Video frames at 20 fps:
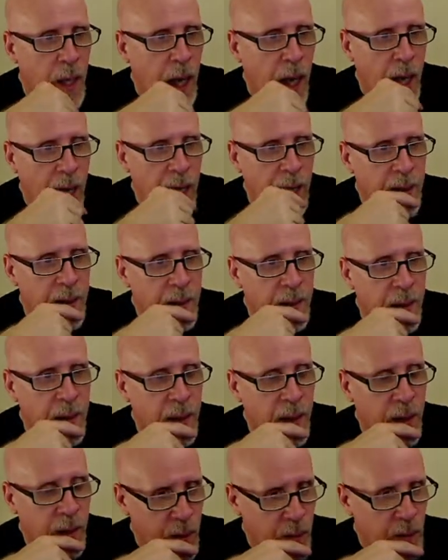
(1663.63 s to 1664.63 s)
And
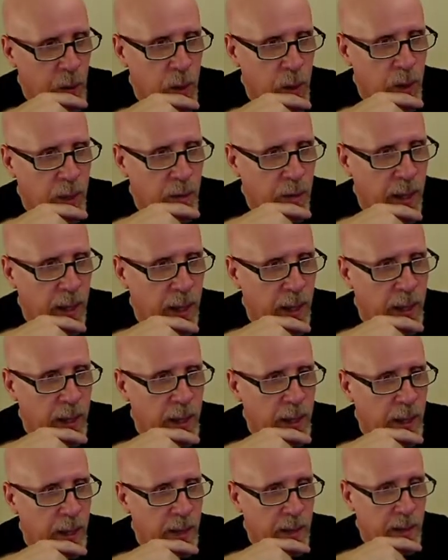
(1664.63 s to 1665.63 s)
here's the weird fact
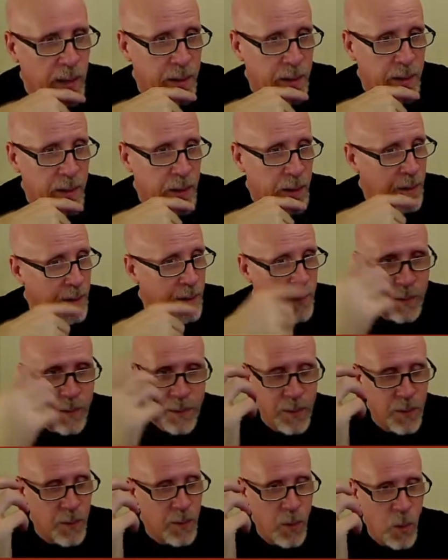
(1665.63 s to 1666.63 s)
that just
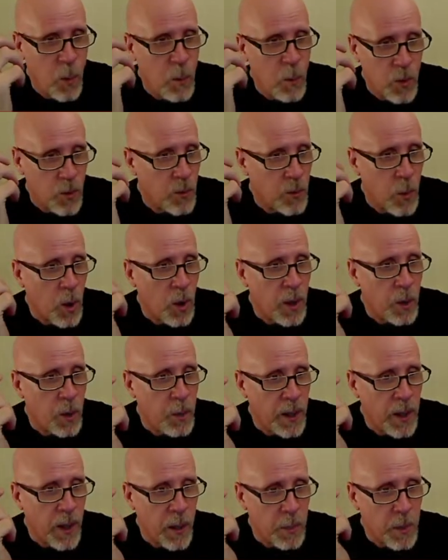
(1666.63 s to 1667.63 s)
almost remarkably
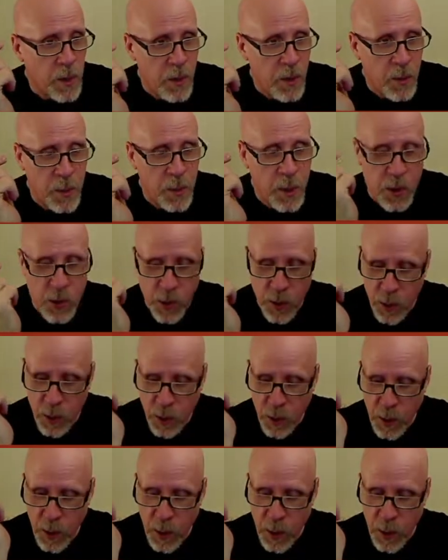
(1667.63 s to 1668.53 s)
happens to be true.